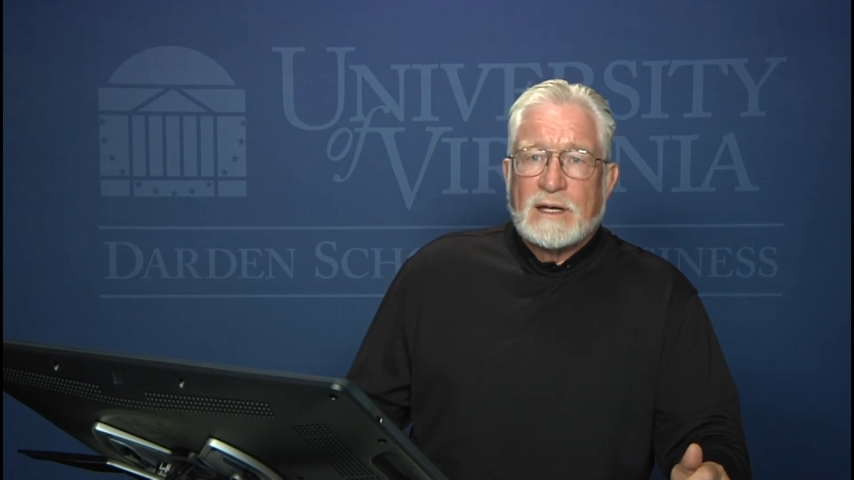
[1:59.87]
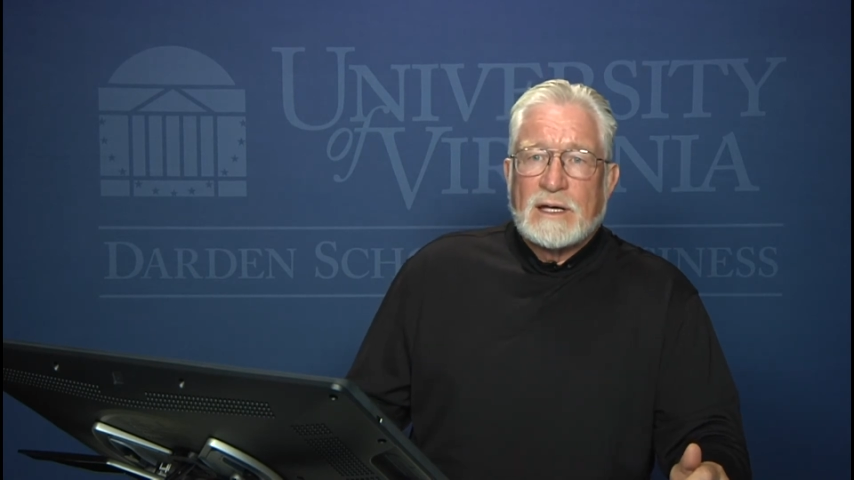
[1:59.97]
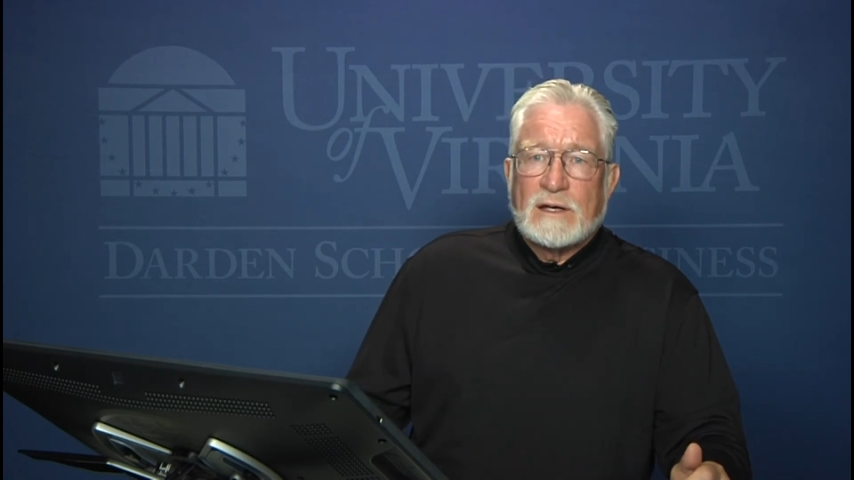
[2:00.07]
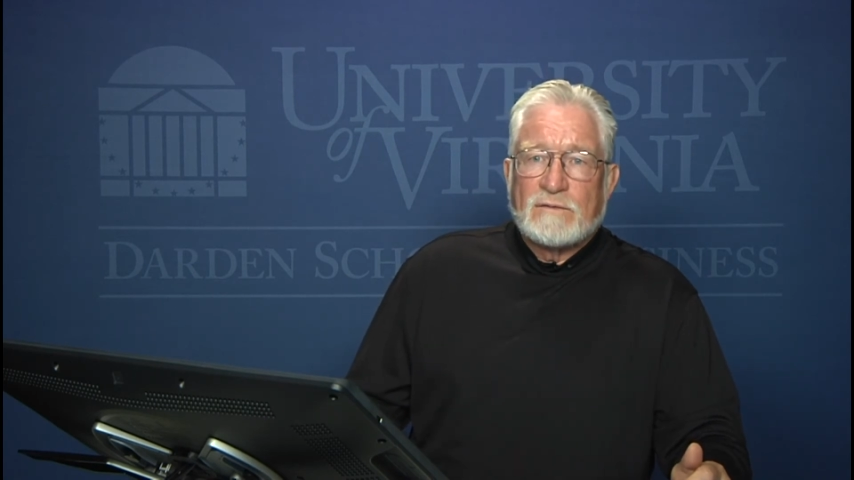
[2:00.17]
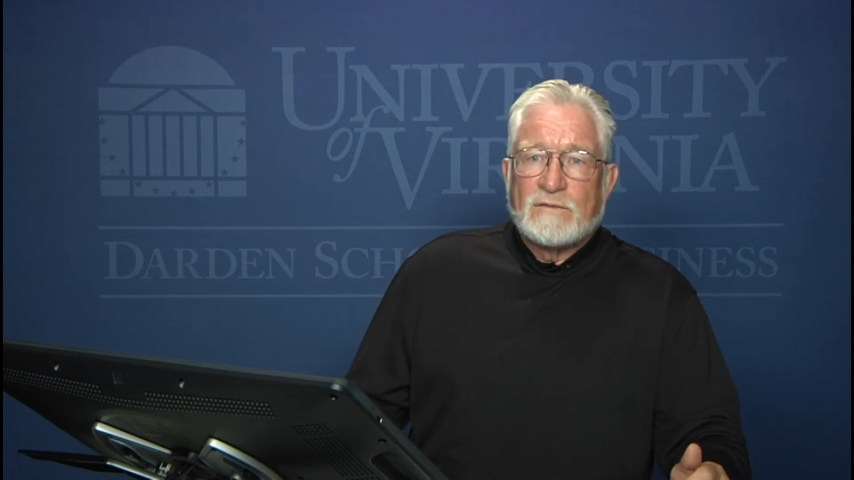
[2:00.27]

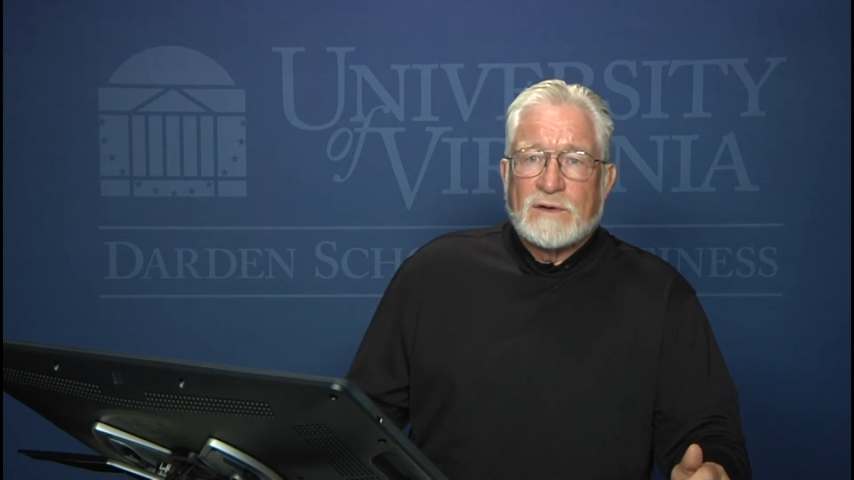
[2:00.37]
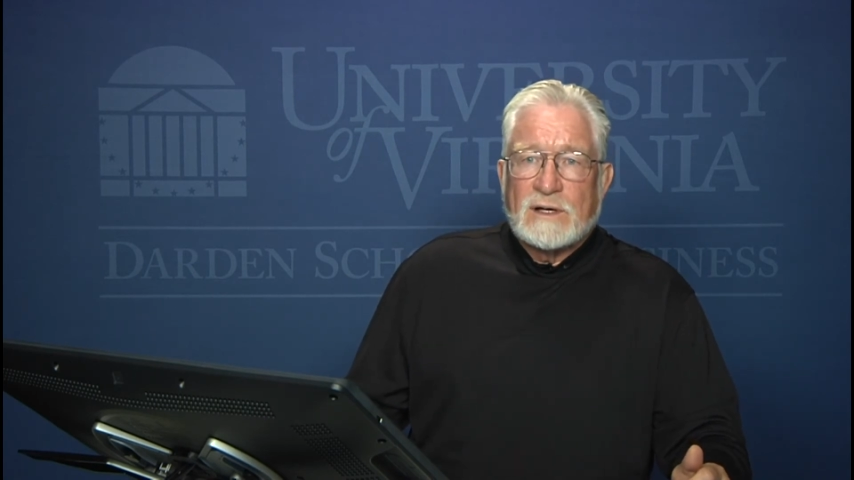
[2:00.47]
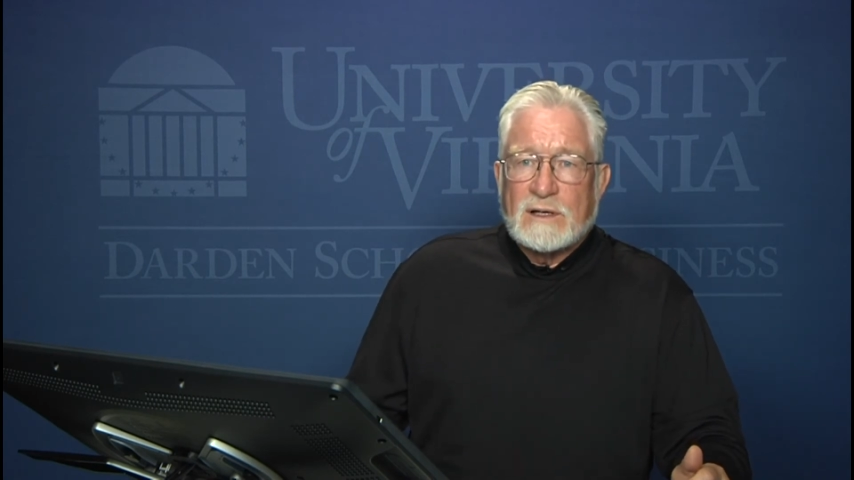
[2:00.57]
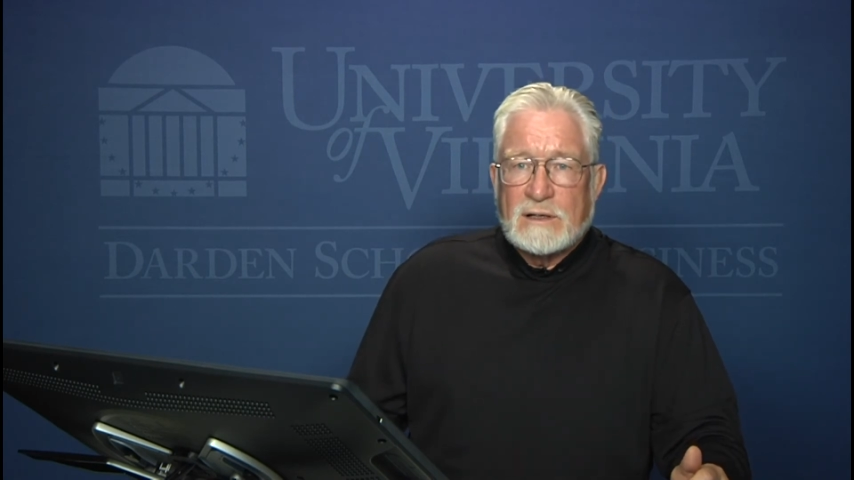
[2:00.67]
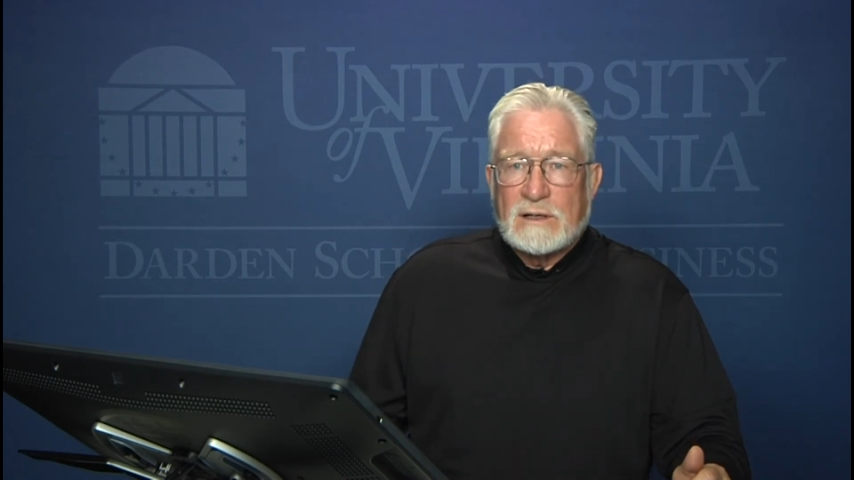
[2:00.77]
If
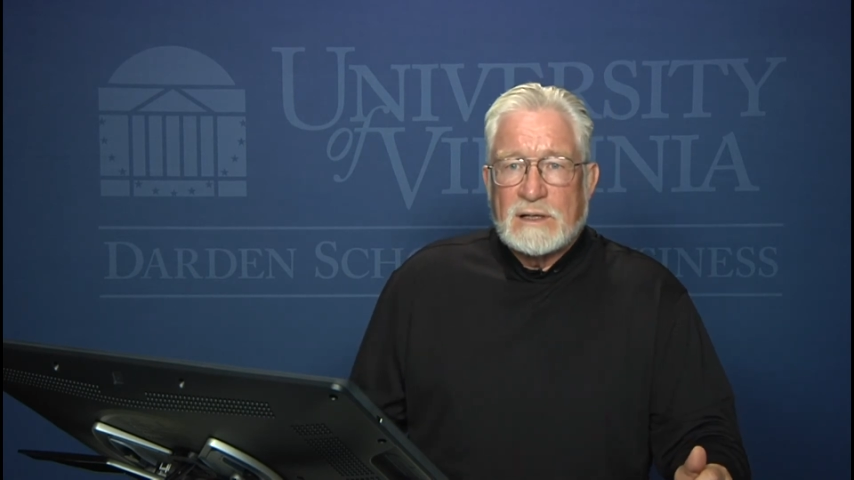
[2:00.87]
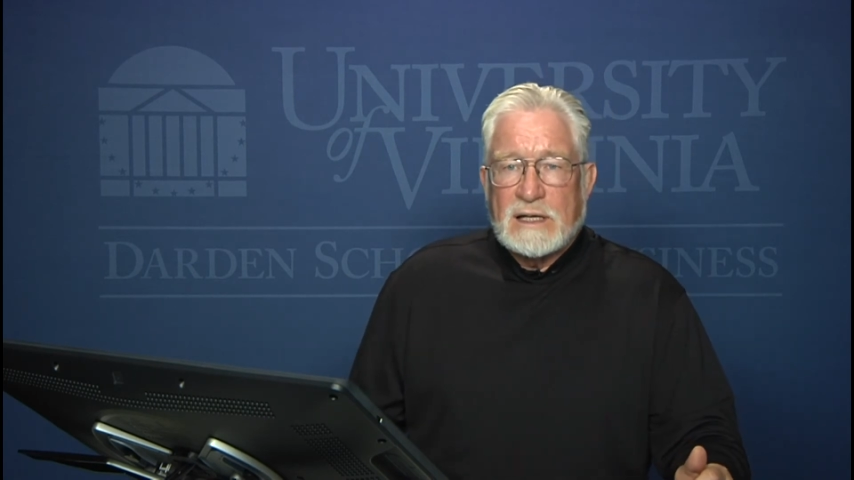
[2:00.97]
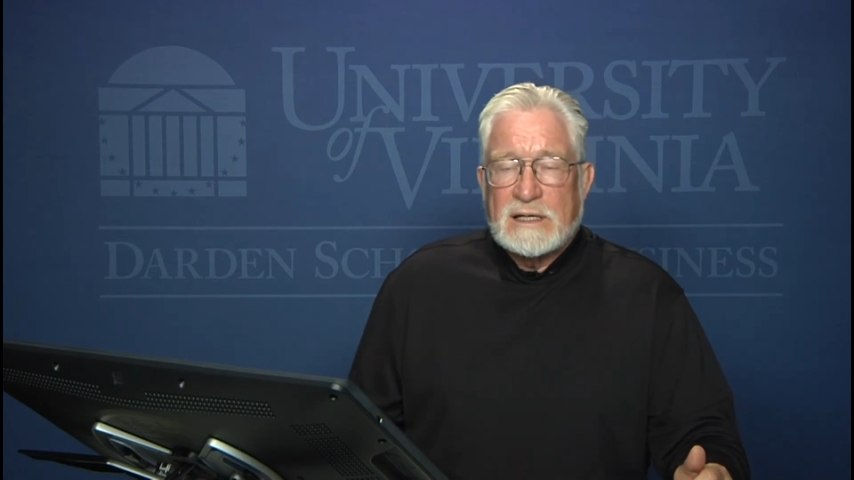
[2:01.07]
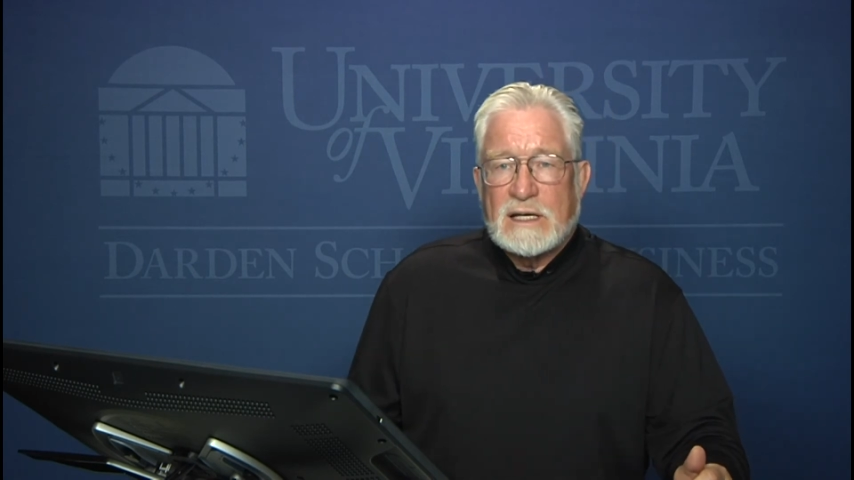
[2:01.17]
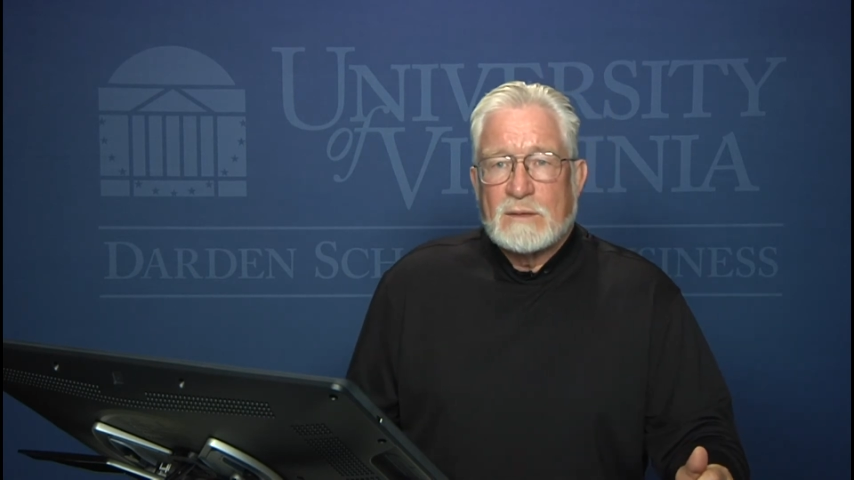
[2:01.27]
uh, they
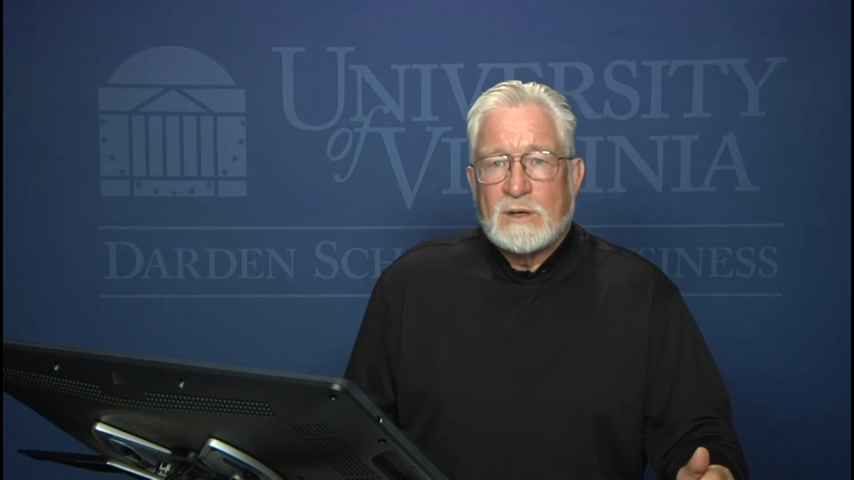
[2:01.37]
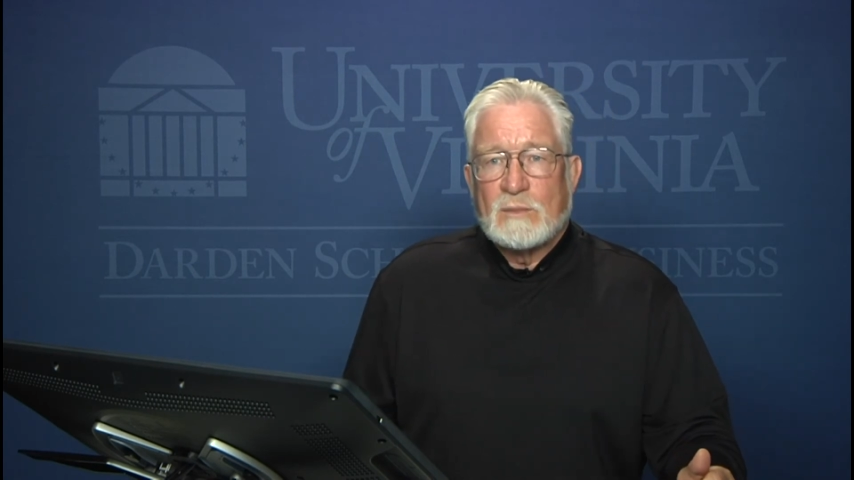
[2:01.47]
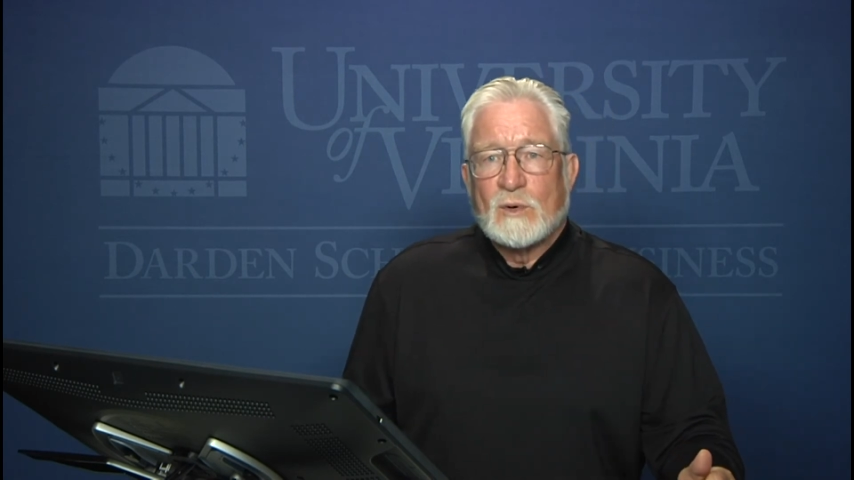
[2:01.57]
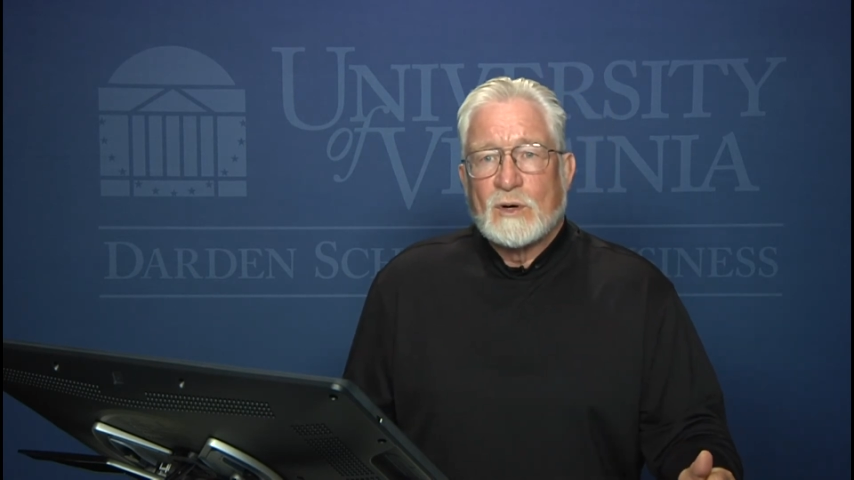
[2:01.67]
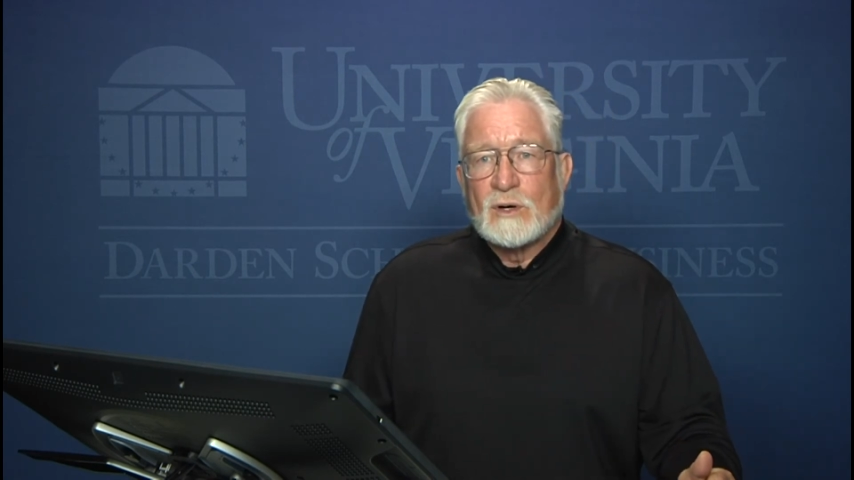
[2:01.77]
tend to be
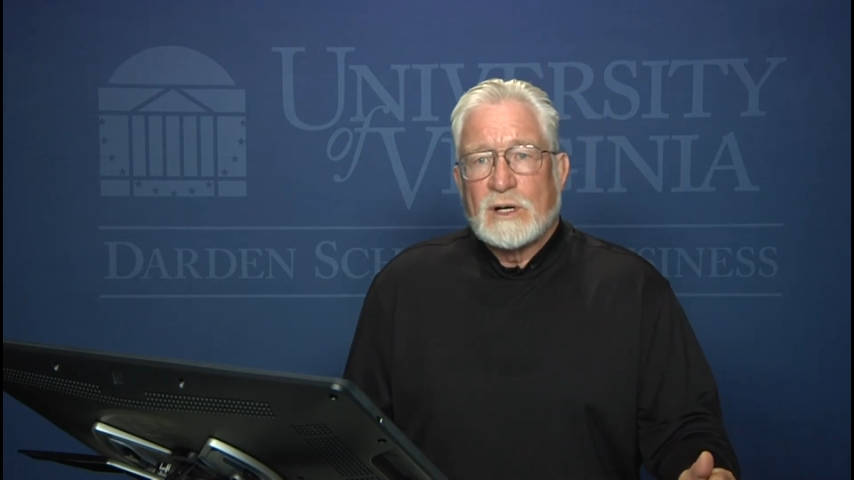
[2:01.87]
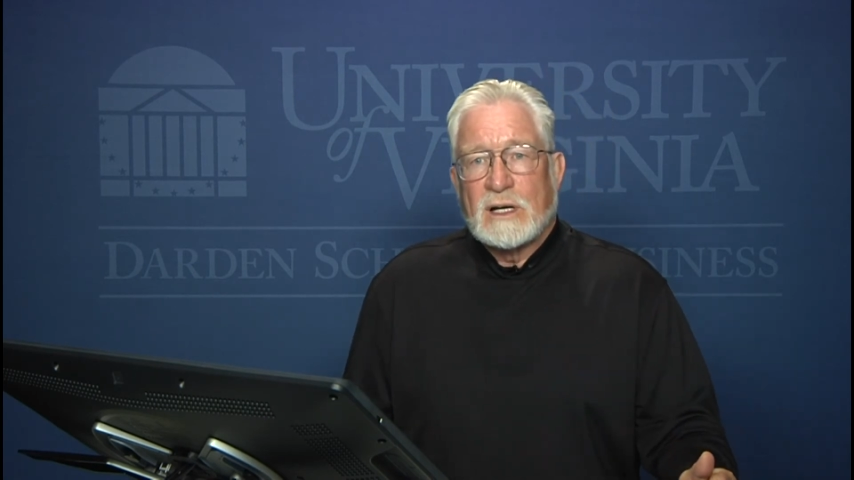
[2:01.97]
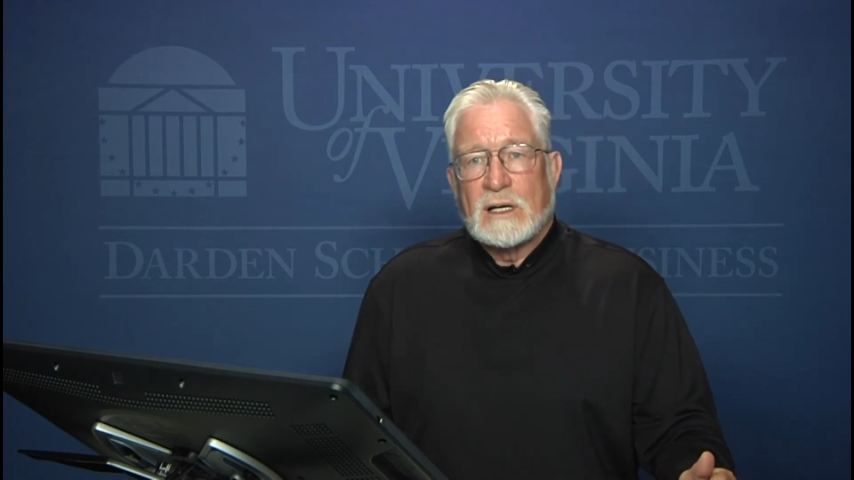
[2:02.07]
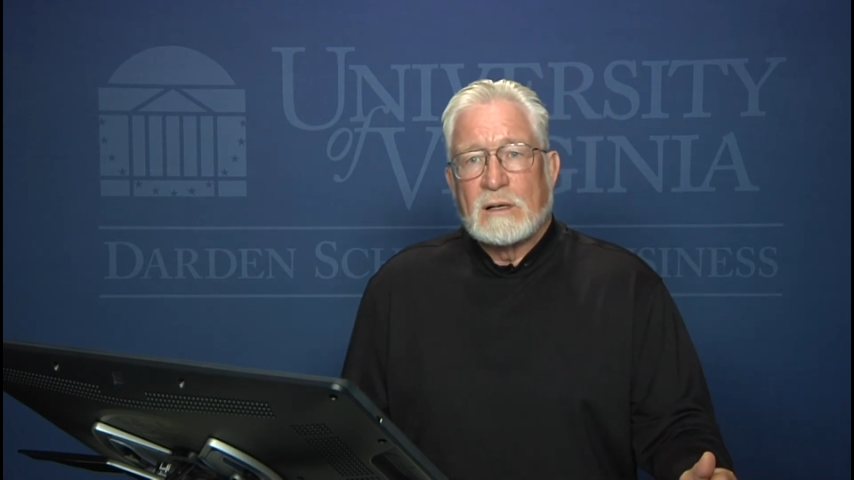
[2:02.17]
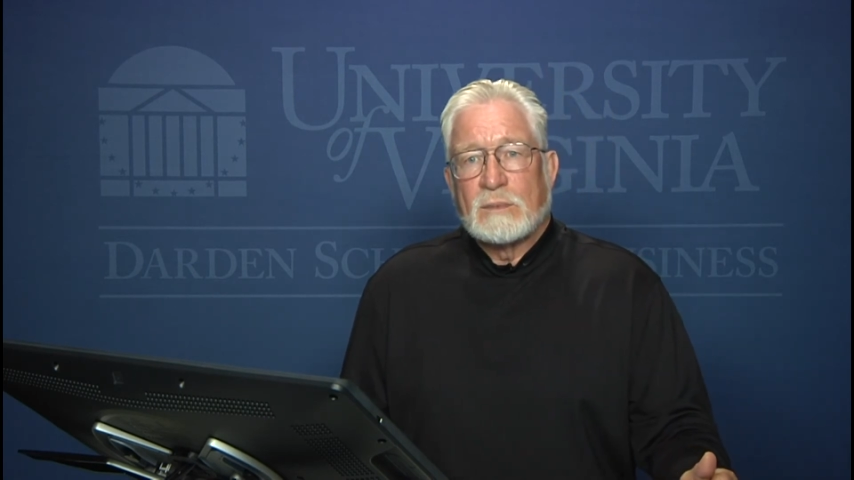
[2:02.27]
more in an